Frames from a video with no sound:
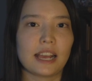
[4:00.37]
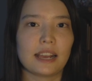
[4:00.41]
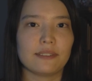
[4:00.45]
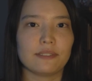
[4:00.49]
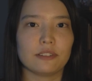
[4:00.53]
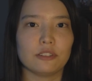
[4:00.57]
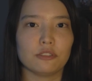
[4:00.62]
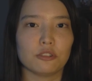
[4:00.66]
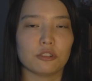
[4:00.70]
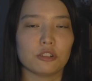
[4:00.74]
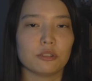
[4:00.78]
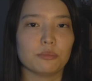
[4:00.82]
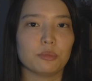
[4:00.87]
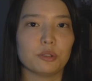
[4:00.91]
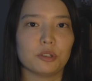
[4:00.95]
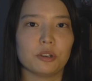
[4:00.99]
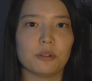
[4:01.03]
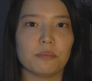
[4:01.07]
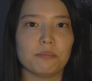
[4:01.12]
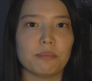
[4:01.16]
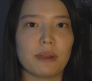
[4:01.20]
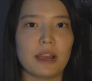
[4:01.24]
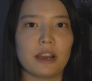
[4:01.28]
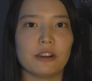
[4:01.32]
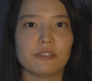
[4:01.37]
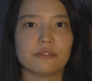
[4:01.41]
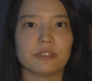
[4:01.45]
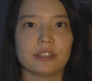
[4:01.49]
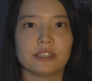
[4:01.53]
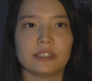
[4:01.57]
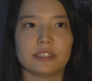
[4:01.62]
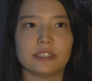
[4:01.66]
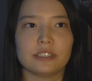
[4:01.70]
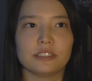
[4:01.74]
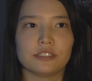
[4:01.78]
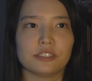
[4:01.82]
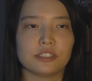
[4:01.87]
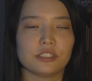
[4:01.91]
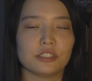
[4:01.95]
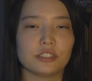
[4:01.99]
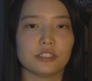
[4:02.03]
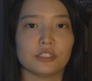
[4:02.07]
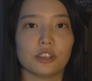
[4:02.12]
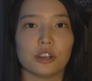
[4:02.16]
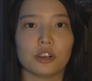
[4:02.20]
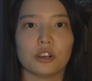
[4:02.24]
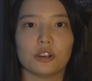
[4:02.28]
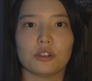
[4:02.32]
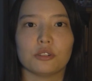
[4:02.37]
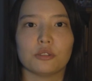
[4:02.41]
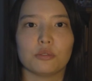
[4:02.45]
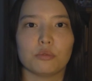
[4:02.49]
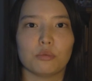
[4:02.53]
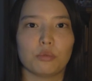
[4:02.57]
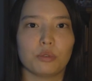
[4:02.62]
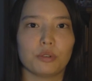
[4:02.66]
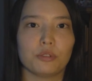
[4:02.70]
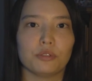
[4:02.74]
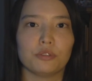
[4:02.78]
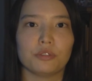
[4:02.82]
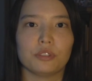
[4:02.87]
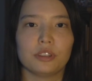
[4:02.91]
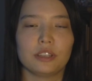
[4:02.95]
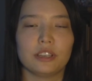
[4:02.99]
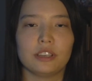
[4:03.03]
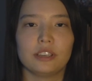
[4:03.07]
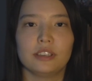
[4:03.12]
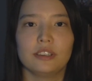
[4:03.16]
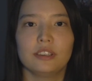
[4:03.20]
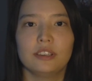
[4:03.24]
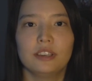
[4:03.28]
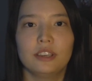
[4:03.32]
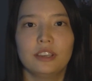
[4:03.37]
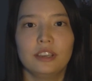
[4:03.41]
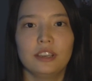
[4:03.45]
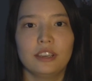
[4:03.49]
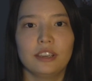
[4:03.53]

have a normal amount, like, it's so worth it.